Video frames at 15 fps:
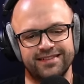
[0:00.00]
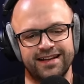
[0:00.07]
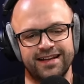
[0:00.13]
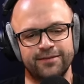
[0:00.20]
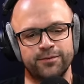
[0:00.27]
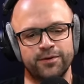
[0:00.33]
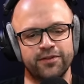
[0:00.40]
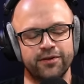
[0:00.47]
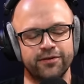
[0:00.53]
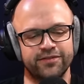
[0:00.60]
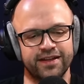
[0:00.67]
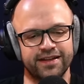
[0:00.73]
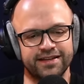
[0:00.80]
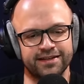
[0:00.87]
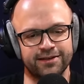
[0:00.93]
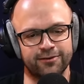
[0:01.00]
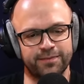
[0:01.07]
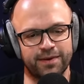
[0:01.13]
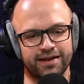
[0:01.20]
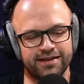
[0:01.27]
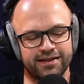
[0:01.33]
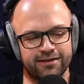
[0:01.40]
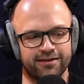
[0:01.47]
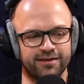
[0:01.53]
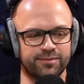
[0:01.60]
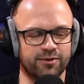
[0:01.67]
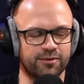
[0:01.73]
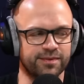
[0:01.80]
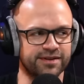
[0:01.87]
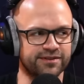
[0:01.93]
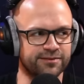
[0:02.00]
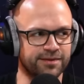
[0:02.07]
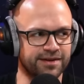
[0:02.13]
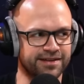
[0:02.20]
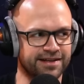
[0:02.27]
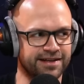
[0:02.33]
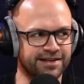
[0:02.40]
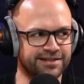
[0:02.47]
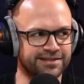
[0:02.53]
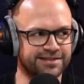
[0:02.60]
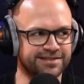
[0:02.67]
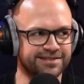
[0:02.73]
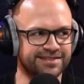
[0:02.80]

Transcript: it's one of those that you look back and you go, it probably is a red card.